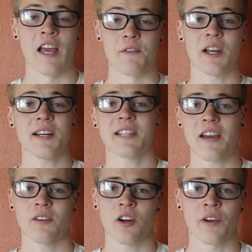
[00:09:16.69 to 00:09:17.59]
If you guys
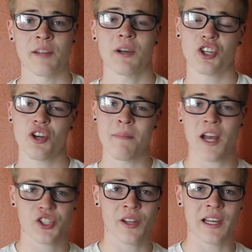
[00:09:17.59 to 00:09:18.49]
haven't already, make sure you
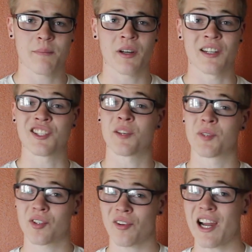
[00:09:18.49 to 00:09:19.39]
mash that like button and
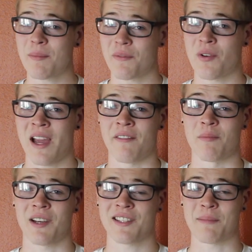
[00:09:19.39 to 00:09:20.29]
subscribe if you haven't,
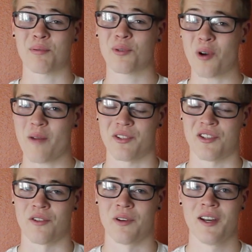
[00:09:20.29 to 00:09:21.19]
because I
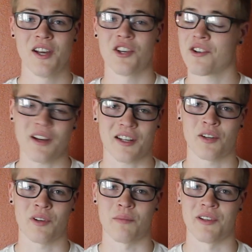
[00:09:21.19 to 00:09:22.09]
promise you, you're not
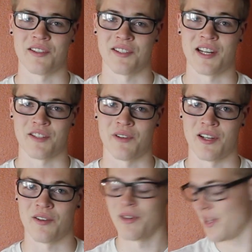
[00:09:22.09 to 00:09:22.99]
going to want to miss this next
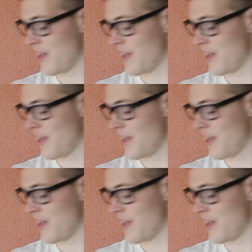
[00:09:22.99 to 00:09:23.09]
video.